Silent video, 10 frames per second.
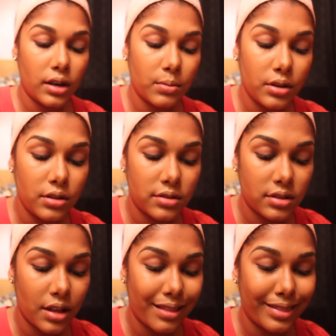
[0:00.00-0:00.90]
what I'm going to
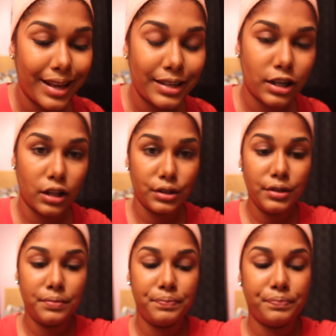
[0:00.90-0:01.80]
use is a light color,
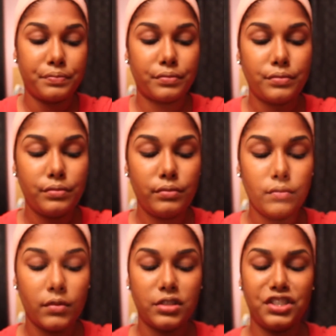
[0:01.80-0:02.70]

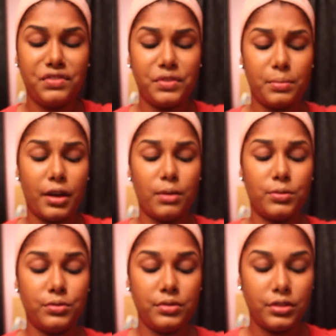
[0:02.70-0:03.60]
just for the brow
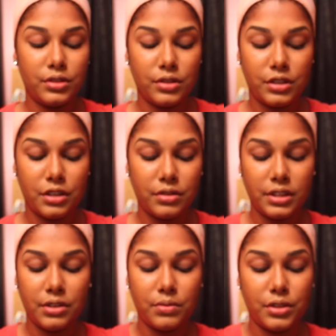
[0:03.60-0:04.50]
bone.
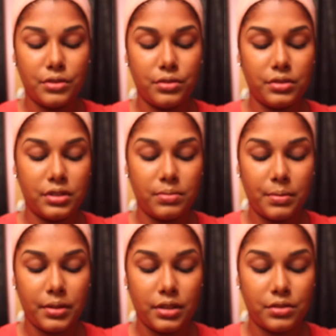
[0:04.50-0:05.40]
Generally what you use is
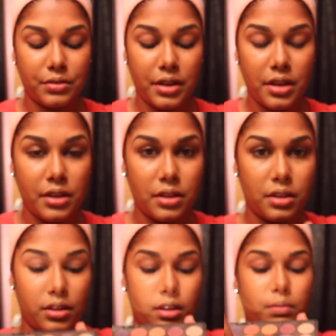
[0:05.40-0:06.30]
maybe these three.
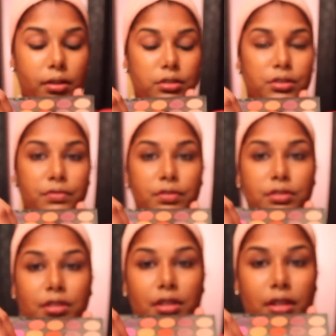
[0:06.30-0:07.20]
Not sure if you're
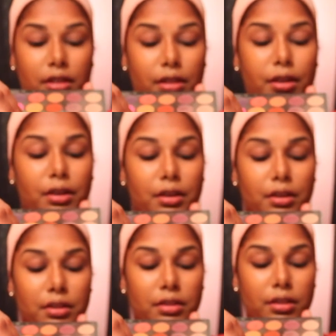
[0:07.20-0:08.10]
seeing that there.
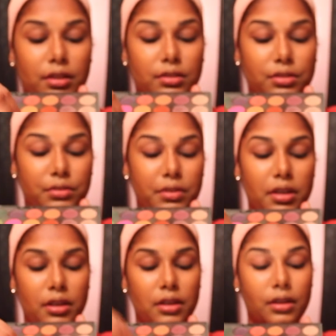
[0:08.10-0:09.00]
These
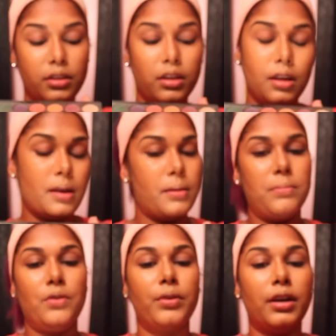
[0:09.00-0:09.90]
three.
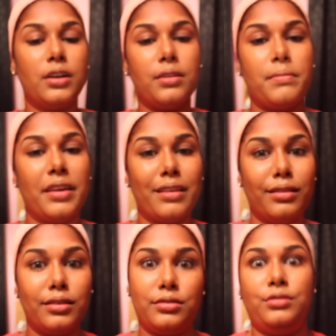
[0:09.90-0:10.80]
But we're not going to make it
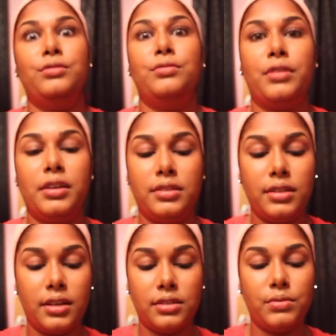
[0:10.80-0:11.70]
look too crazy
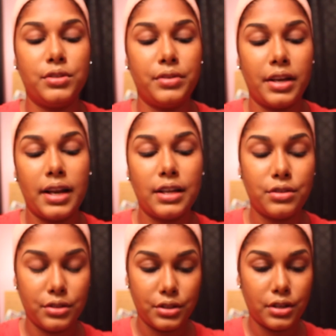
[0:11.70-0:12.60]
because we're doing a
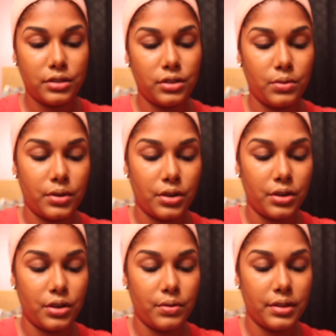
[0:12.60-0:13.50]
natural look. So we're going
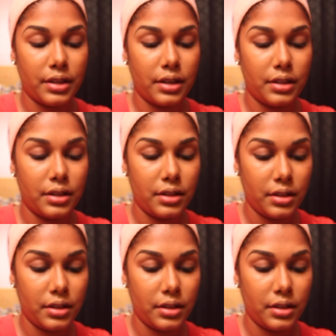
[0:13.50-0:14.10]
to go with like a